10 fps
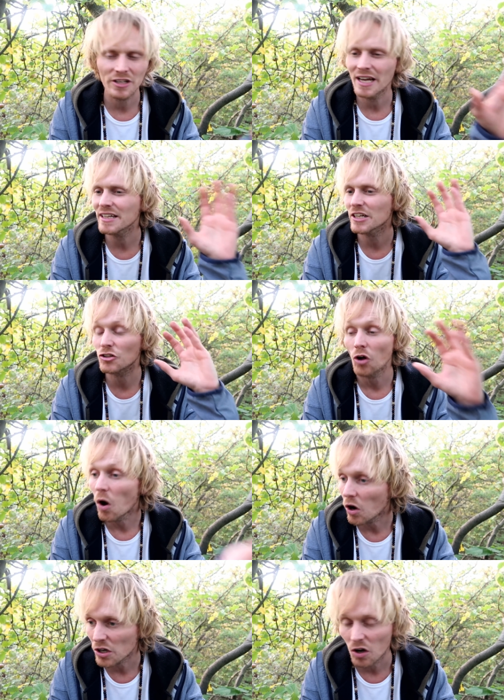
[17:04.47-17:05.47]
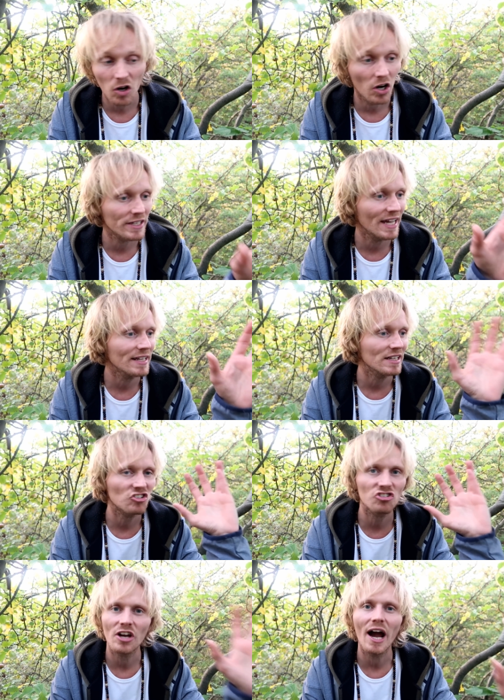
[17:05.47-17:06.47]
or getting a dog, or getting a
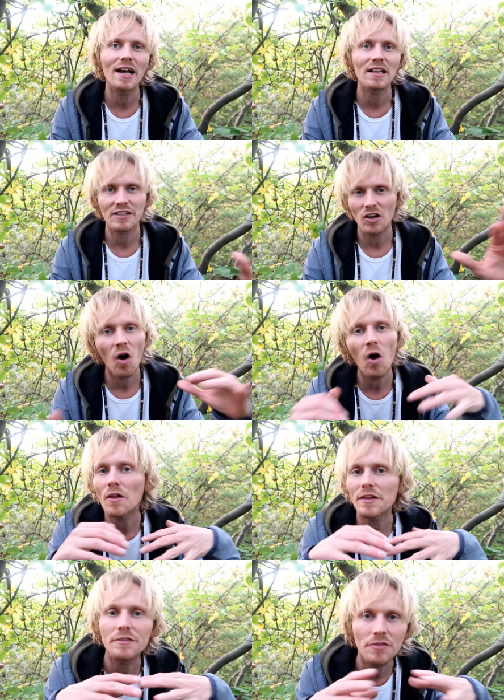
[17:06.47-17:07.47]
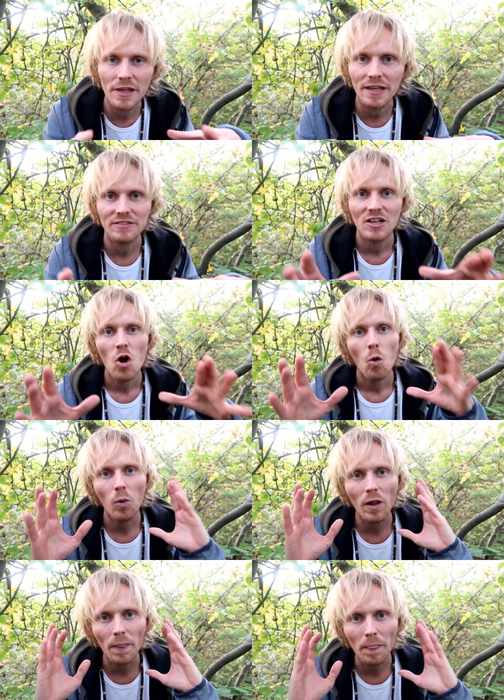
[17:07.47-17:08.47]
child, and all these things
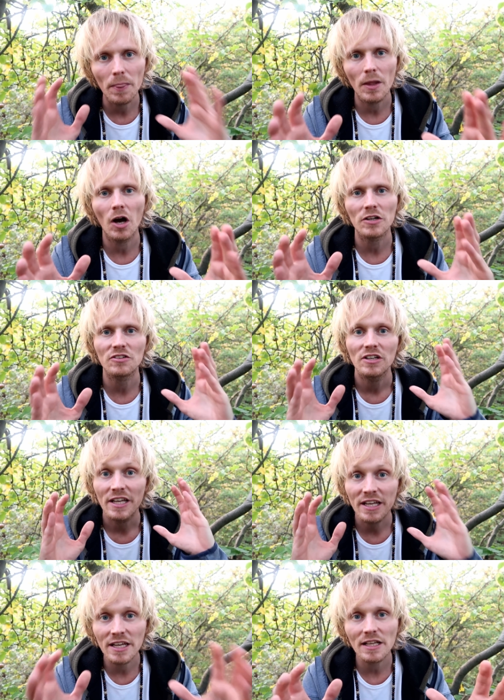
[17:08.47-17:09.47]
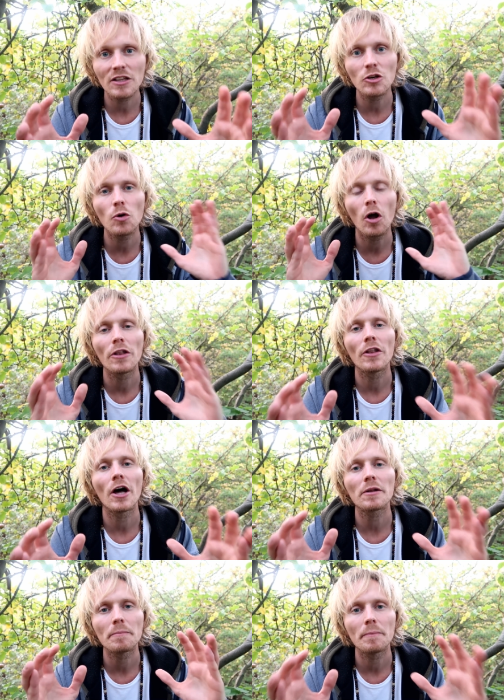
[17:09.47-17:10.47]
will not heal you or
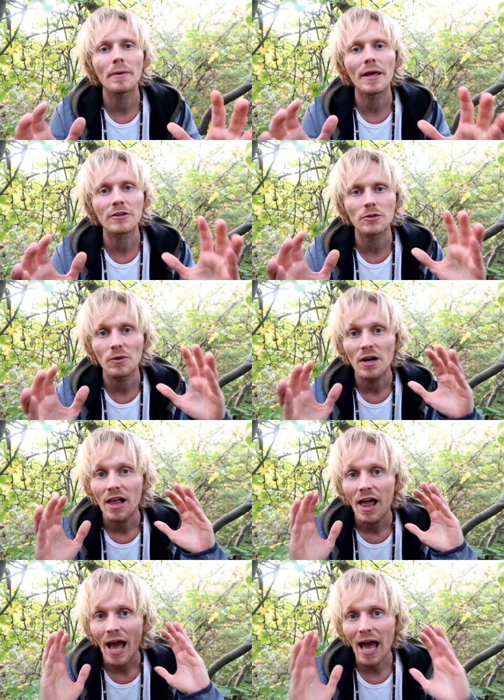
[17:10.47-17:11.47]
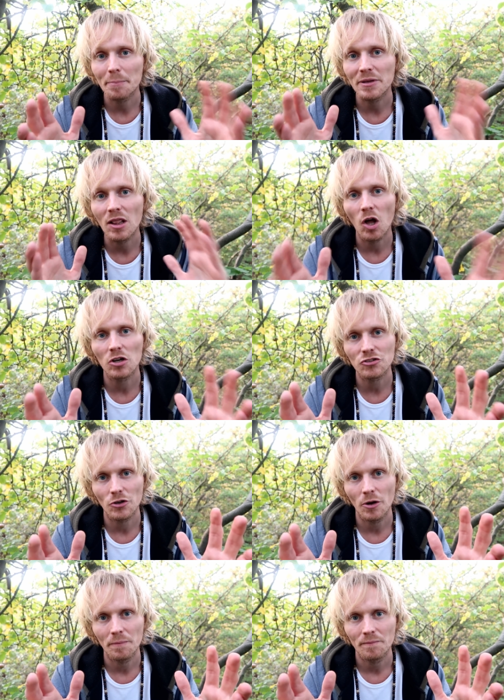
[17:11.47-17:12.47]
not make you happy long
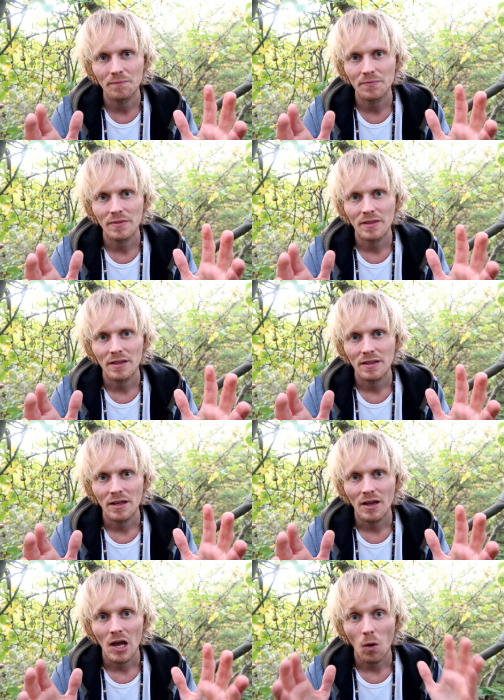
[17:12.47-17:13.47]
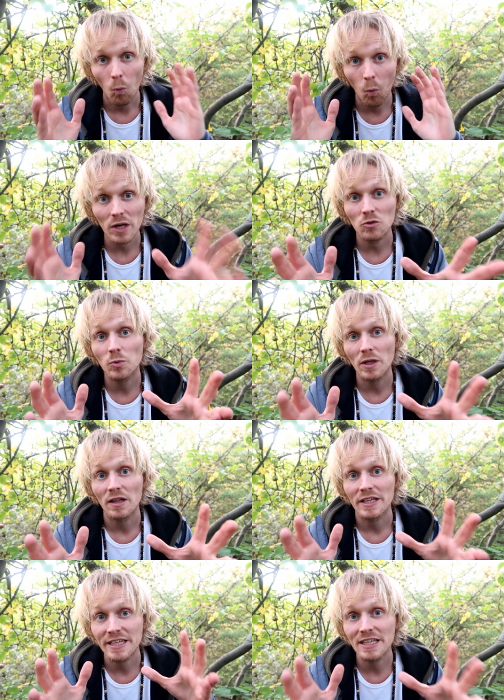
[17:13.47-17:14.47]
term. What
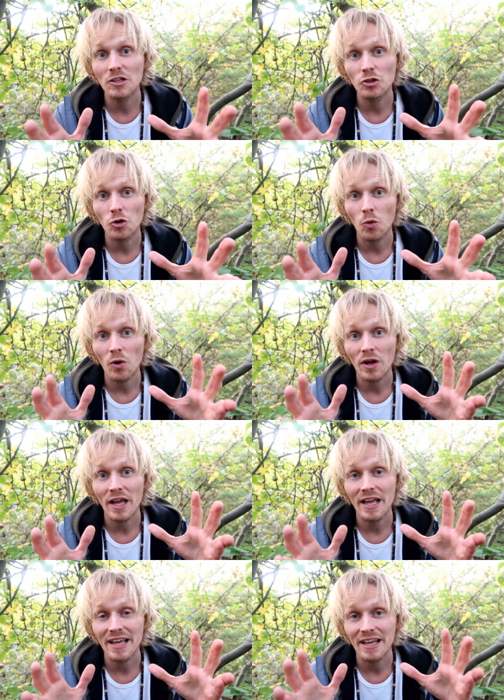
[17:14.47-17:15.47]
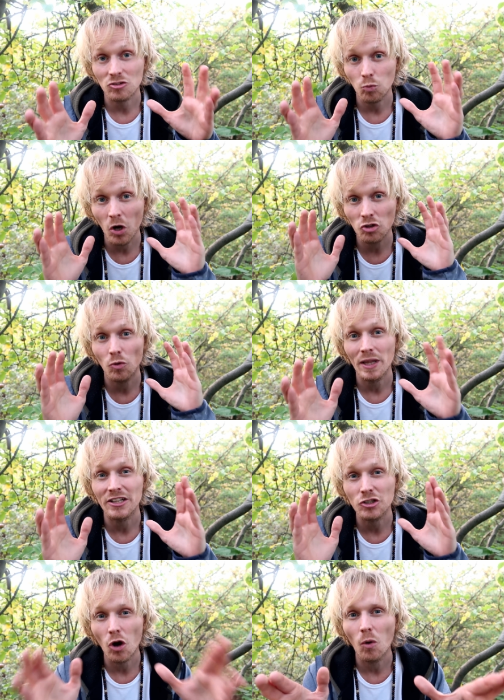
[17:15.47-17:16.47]
will heal you is what you
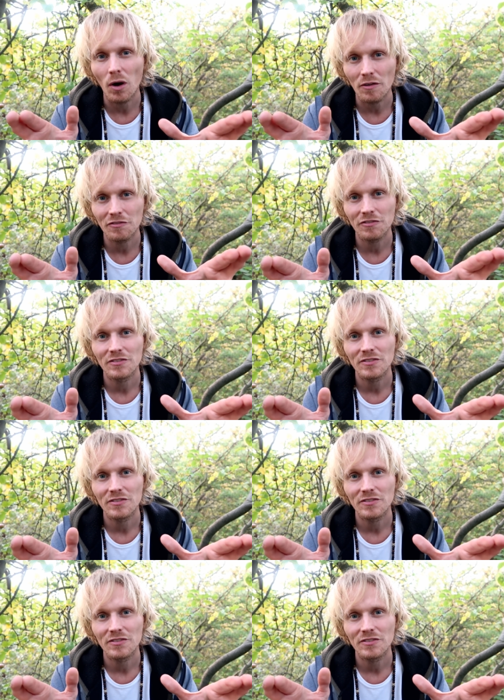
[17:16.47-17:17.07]
let go of.